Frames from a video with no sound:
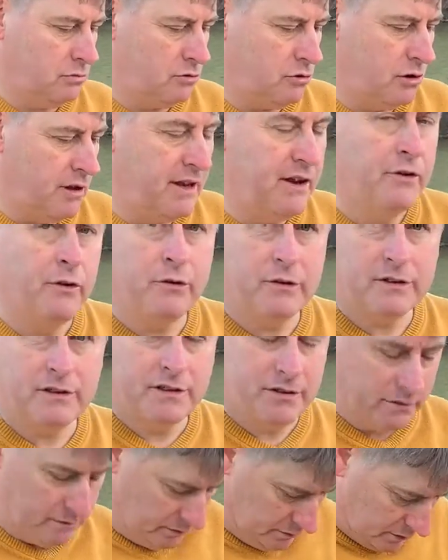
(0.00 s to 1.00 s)
The
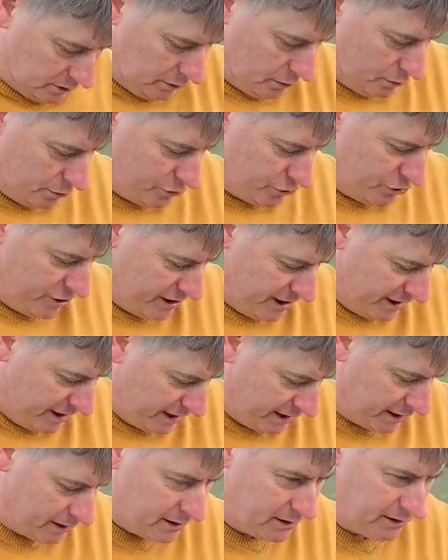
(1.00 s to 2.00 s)
note low G
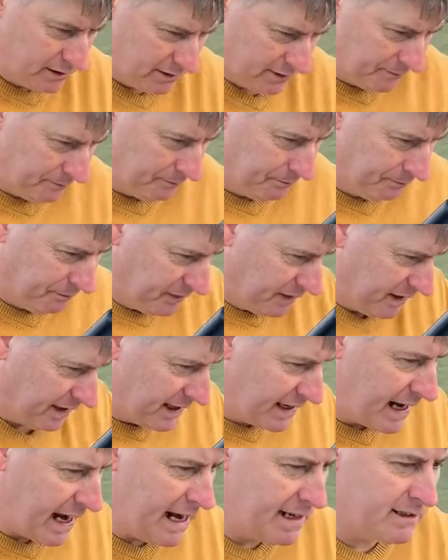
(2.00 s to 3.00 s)
in the
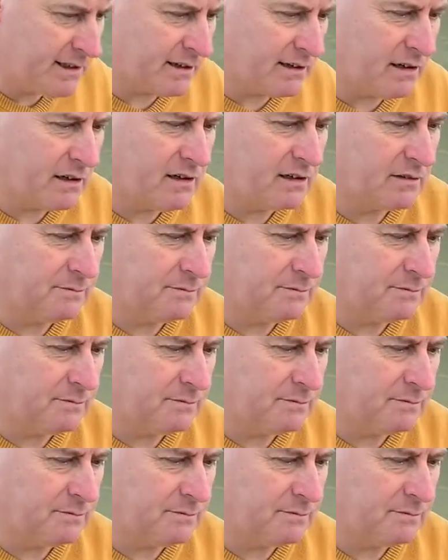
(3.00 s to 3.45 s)
cantarach,